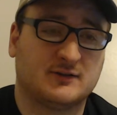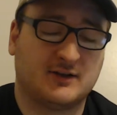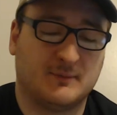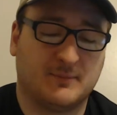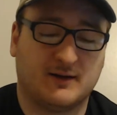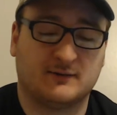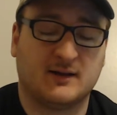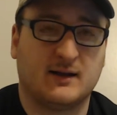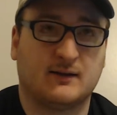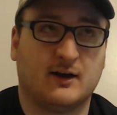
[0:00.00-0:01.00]
type in
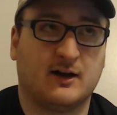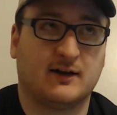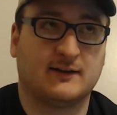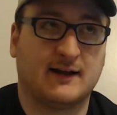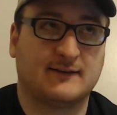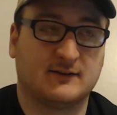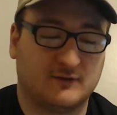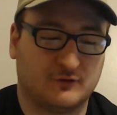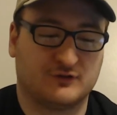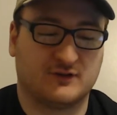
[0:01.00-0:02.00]
uh, Godzilla
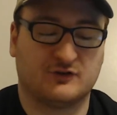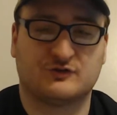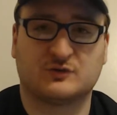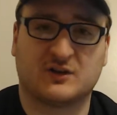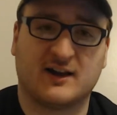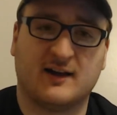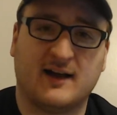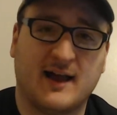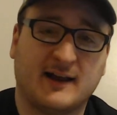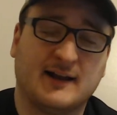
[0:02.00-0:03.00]
vs. Destoroyah"
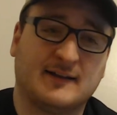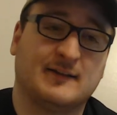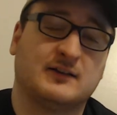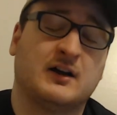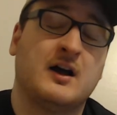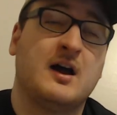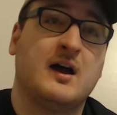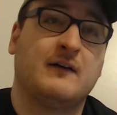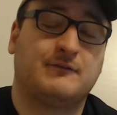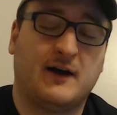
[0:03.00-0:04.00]
and Godzilla
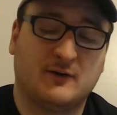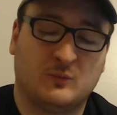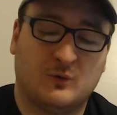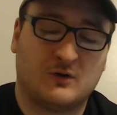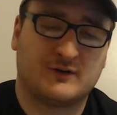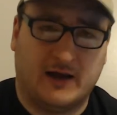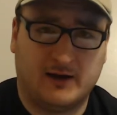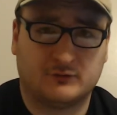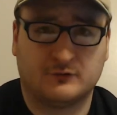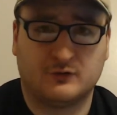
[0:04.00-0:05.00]
Final Wars, I
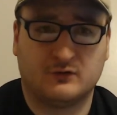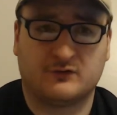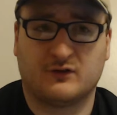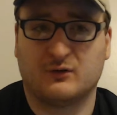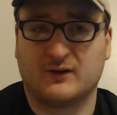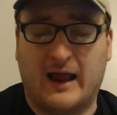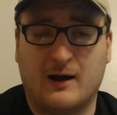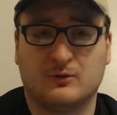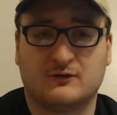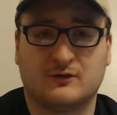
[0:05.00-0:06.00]
have reviews for those
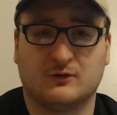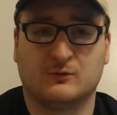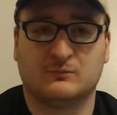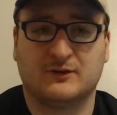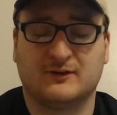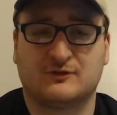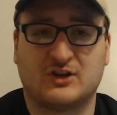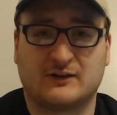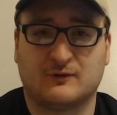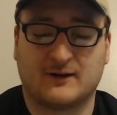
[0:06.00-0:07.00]
out, so please
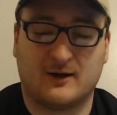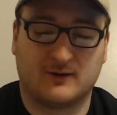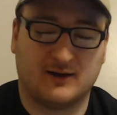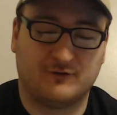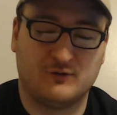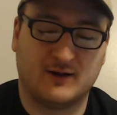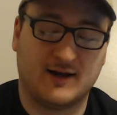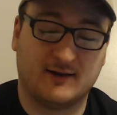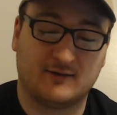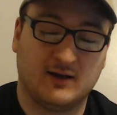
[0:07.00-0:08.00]
check those out if you
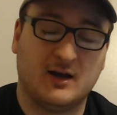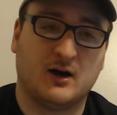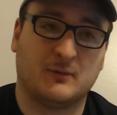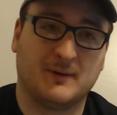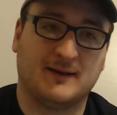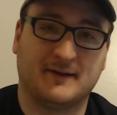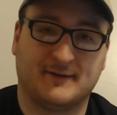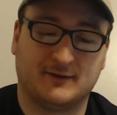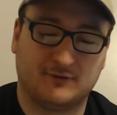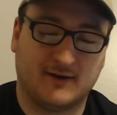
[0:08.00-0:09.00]
guys are big
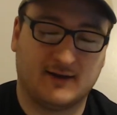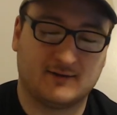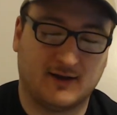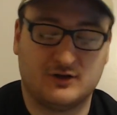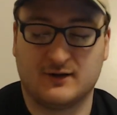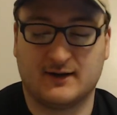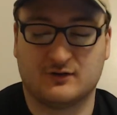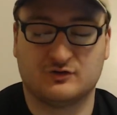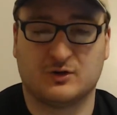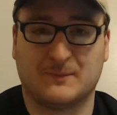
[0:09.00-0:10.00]
Godzilla fans and you guys
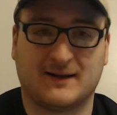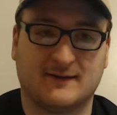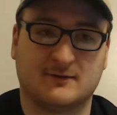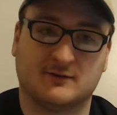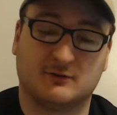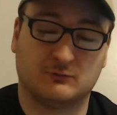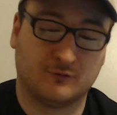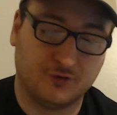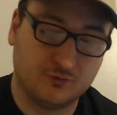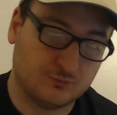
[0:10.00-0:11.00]
enjoy my Godzilla
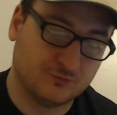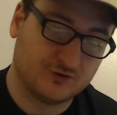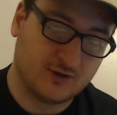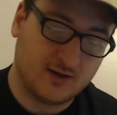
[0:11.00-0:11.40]
reviews.